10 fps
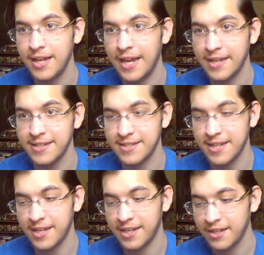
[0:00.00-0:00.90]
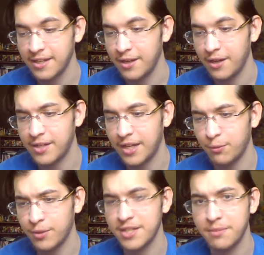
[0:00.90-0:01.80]
and say, okay,
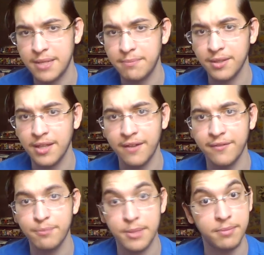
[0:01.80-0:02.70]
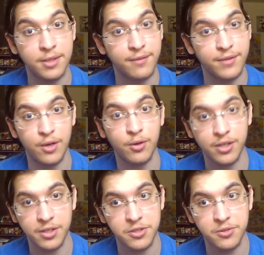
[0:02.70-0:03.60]
what did people love? People loved the
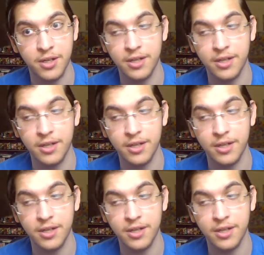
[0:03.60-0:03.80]
orchestra,